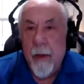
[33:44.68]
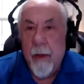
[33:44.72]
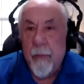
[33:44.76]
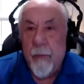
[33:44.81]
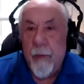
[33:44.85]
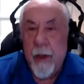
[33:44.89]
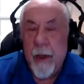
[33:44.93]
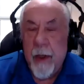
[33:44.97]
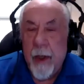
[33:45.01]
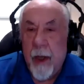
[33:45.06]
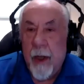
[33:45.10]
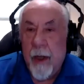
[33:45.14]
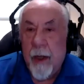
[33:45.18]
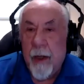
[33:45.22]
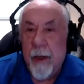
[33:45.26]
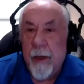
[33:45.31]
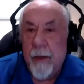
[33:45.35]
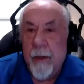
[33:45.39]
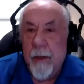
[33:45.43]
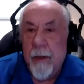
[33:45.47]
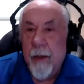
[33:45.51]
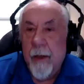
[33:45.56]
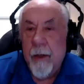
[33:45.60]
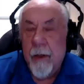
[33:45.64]
the
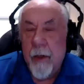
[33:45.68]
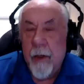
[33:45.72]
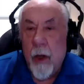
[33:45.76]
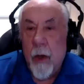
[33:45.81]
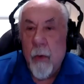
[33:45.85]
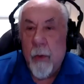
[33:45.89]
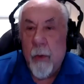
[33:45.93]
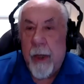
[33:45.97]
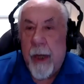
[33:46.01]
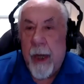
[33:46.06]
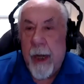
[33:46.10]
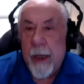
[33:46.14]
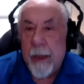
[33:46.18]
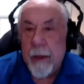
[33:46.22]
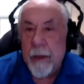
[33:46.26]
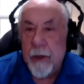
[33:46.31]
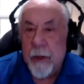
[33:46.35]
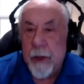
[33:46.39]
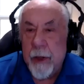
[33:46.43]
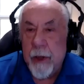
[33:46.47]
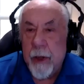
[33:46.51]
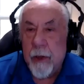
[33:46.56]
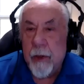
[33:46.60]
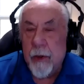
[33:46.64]
no
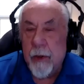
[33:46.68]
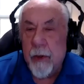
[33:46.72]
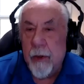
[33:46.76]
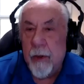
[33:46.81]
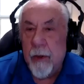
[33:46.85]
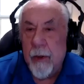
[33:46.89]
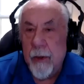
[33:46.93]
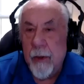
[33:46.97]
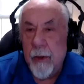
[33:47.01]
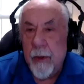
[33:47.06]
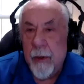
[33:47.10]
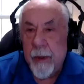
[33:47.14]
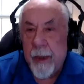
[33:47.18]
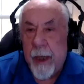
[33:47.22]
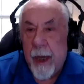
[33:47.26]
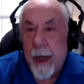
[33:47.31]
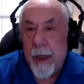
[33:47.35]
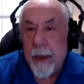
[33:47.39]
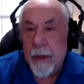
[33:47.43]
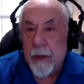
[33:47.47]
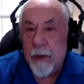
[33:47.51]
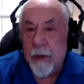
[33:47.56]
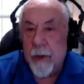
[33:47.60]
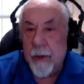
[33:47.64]
cashier,
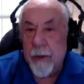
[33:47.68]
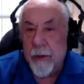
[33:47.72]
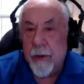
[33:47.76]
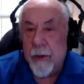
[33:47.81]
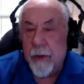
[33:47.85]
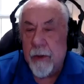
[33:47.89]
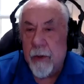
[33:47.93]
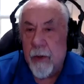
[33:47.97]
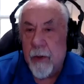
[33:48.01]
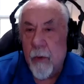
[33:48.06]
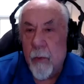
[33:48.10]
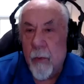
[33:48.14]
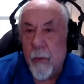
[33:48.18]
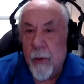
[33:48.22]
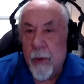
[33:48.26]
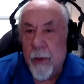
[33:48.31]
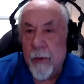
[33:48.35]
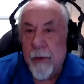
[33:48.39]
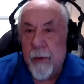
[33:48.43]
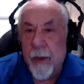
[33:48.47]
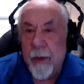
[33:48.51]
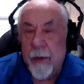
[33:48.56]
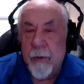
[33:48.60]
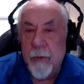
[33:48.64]
cashless store
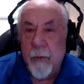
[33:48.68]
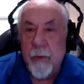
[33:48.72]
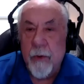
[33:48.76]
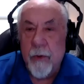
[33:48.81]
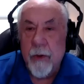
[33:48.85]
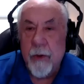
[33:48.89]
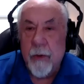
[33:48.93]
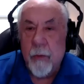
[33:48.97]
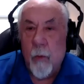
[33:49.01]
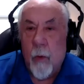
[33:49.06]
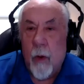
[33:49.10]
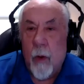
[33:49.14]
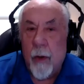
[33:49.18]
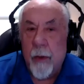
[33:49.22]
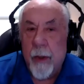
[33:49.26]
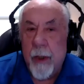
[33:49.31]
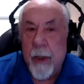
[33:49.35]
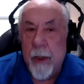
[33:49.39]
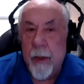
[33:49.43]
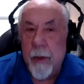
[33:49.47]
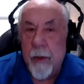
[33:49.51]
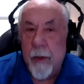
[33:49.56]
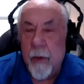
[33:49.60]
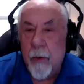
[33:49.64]
that you just walk
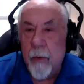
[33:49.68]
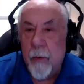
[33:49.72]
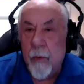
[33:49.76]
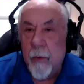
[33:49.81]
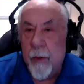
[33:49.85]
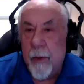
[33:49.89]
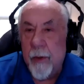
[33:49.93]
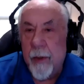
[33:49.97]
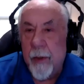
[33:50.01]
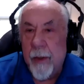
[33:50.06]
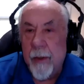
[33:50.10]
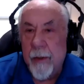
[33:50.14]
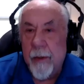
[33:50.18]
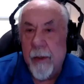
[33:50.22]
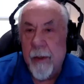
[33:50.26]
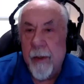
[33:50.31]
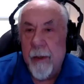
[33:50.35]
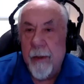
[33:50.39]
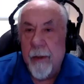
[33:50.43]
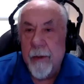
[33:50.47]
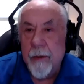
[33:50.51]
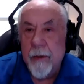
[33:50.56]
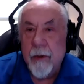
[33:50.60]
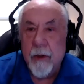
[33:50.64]
into and it
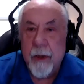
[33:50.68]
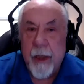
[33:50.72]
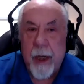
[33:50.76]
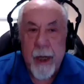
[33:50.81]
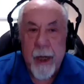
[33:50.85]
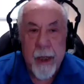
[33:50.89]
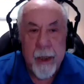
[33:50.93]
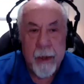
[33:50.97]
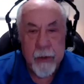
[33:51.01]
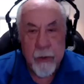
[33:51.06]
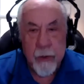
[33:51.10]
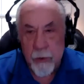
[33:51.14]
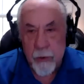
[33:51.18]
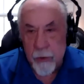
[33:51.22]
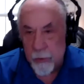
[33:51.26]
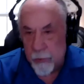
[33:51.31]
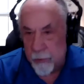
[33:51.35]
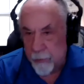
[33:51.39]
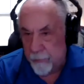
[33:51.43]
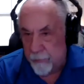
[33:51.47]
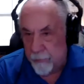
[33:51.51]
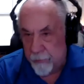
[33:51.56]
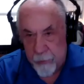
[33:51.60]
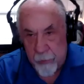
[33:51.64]
scans
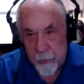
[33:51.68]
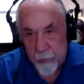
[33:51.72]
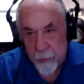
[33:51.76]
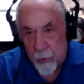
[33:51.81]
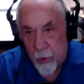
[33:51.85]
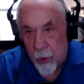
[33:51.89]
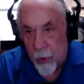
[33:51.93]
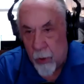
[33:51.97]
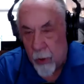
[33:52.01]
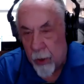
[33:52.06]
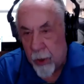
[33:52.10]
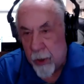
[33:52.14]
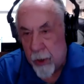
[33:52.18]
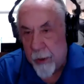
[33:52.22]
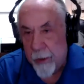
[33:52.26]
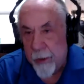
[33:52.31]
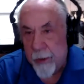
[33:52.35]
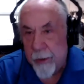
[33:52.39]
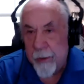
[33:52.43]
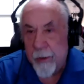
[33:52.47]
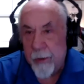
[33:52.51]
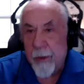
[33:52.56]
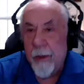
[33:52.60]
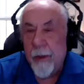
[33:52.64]
your card
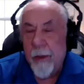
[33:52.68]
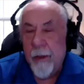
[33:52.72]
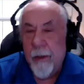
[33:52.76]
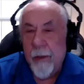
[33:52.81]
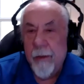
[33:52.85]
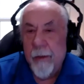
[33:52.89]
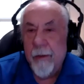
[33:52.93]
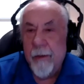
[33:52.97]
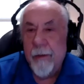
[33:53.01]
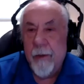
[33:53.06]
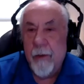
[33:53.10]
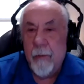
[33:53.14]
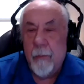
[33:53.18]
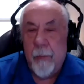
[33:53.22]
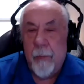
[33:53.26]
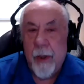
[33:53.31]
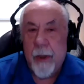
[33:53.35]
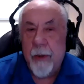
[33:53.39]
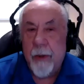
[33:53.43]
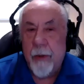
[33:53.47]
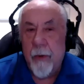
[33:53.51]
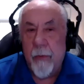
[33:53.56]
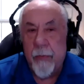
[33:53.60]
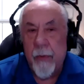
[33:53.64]
and you
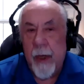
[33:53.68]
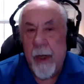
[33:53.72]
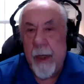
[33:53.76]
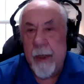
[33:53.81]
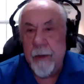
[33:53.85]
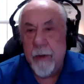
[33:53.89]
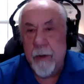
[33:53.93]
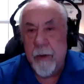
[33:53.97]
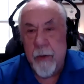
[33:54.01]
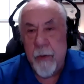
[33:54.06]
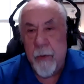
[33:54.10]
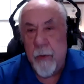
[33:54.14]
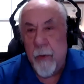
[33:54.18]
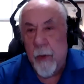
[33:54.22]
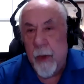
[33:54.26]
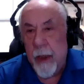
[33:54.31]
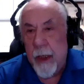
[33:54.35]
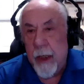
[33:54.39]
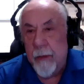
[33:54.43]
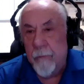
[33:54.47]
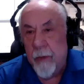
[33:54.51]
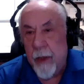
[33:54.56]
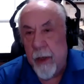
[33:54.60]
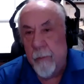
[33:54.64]
pick your things and you
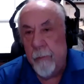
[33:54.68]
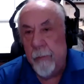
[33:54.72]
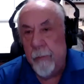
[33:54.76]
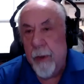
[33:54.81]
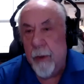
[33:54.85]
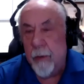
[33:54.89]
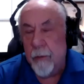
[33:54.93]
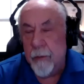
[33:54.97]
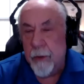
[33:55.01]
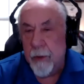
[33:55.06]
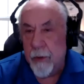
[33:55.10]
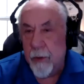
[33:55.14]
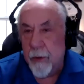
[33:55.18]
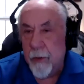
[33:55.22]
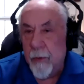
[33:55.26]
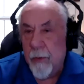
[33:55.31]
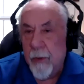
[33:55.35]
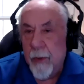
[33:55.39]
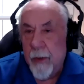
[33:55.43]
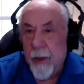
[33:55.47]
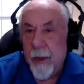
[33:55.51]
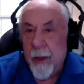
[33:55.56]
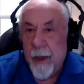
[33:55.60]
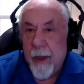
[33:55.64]
leave and it bills you.
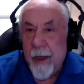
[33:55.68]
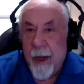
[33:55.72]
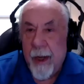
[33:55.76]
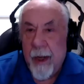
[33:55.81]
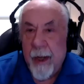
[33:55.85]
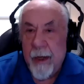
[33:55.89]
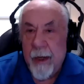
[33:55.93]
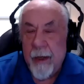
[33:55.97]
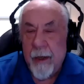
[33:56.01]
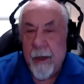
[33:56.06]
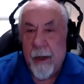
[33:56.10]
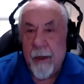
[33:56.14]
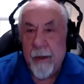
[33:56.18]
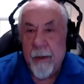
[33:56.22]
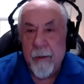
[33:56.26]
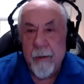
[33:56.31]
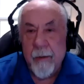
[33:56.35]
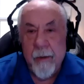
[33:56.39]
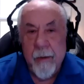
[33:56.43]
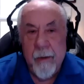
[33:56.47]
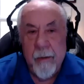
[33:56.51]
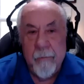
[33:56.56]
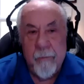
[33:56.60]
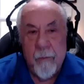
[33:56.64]
And
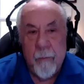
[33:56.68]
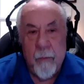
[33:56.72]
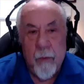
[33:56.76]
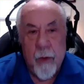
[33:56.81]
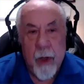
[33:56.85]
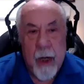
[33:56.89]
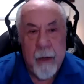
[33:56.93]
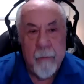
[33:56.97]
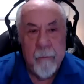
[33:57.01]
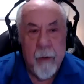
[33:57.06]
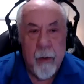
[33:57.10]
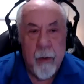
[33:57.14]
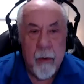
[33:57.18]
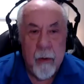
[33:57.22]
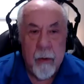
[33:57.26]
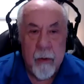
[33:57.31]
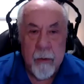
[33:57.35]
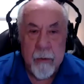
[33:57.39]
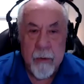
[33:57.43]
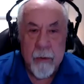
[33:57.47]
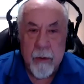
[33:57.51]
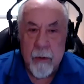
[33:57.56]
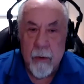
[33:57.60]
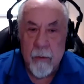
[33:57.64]
from what I've
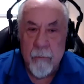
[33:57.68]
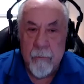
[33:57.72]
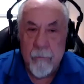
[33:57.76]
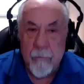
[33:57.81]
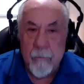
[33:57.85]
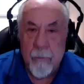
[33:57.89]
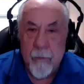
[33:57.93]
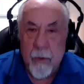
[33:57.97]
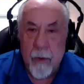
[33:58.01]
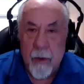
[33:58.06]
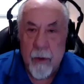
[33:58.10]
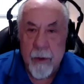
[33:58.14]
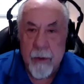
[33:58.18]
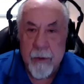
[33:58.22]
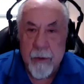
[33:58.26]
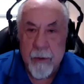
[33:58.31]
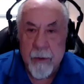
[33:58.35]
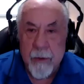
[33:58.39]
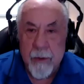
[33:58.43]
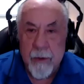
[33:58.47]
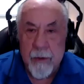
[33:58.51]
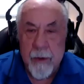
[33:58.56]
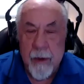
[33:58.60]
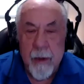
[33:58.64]
heard so far
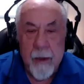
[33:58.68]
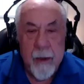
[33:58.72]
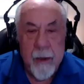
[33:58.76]
is